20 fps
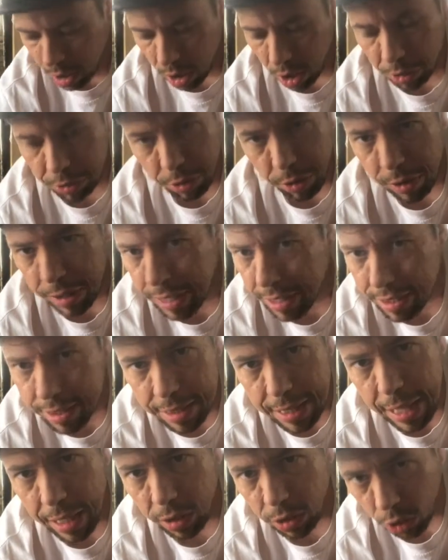underneath
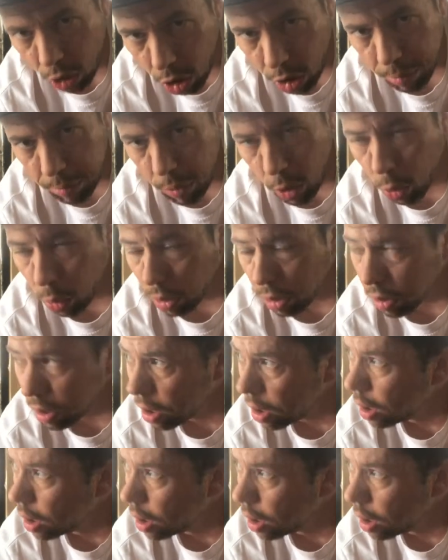that lawnmower.